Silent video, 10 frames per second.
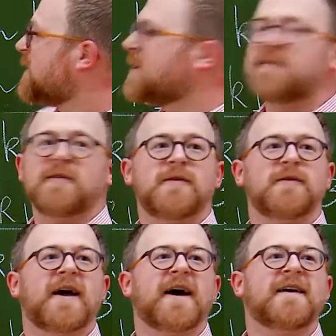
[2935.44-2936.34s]
if you
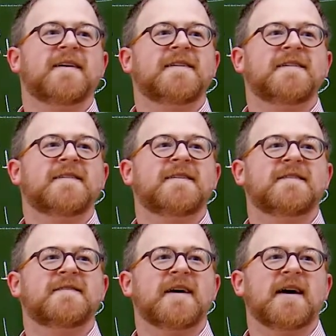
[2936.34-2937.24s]
do that,
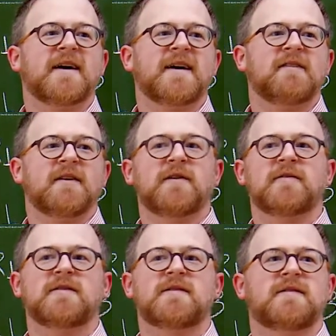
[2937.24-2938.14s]
even
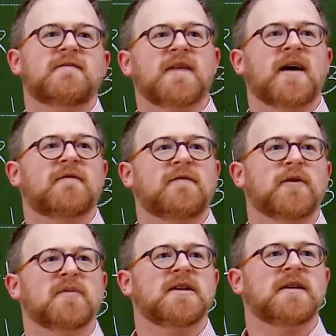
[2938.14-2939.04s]
though it's not
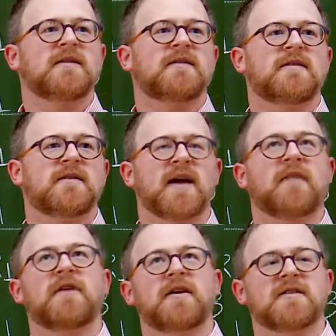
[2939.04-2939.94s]
formally or
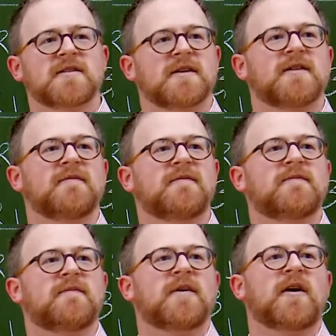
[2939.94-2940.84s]
not rigorously
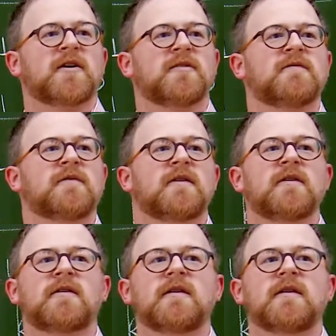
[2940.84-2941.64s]
argued for.